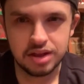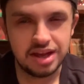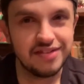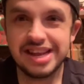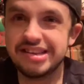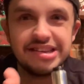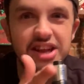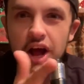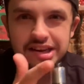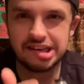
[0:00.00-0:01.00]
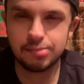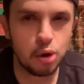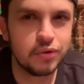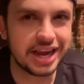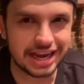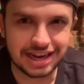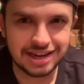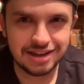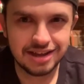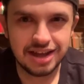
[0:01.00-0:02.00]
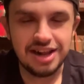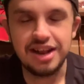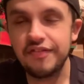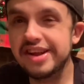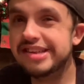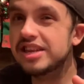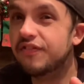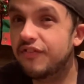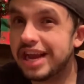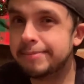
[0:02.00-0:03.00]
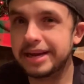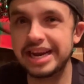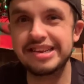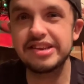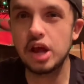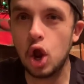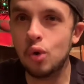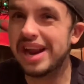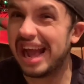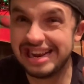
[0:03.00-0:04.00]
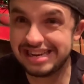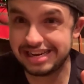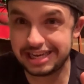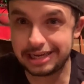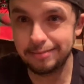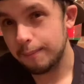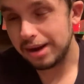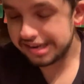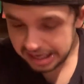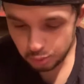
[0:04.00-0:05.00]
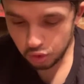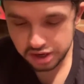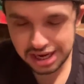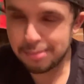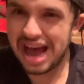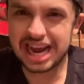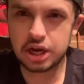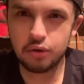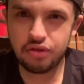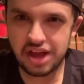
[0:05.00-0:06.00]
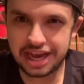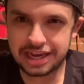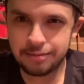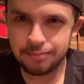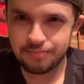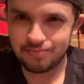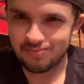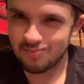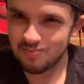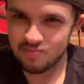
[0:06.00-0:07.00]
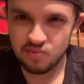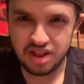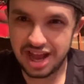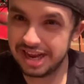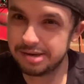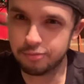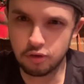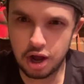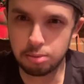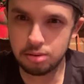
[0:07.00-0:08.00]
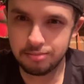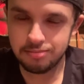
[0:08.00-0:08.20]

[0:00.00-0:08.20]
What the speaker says: This is not smoking. This is vaping. It's its own entity. By saying we're a tobacco thing, that's a problem.